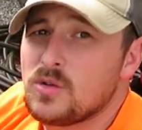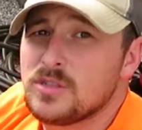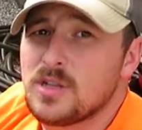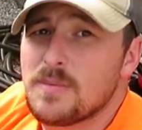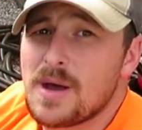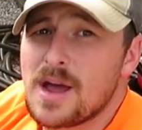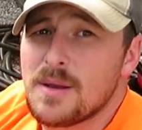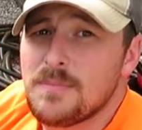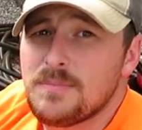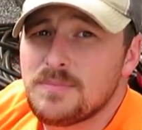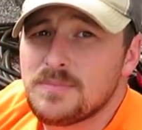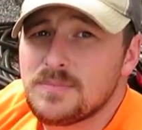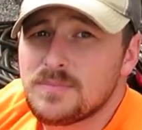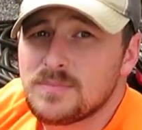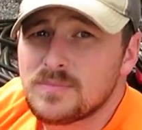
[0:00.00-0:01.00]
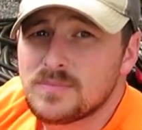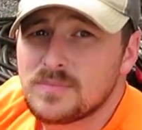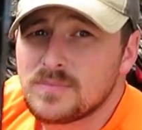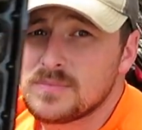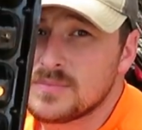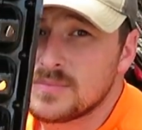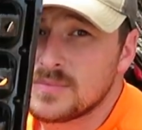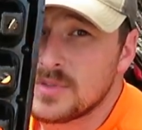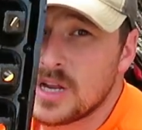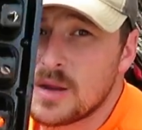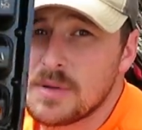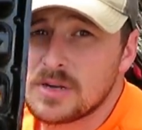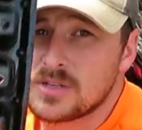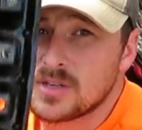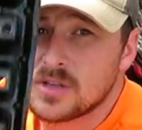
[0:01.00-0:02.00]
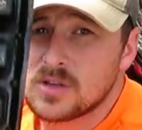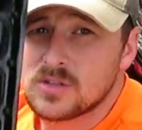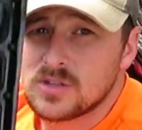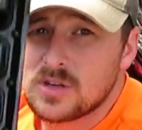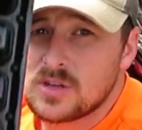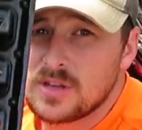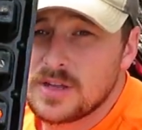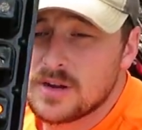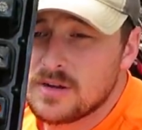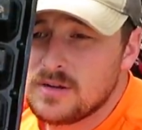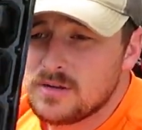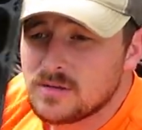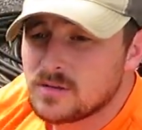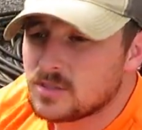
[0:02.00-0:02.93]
holes in the bottom. You gotta make sure those are clear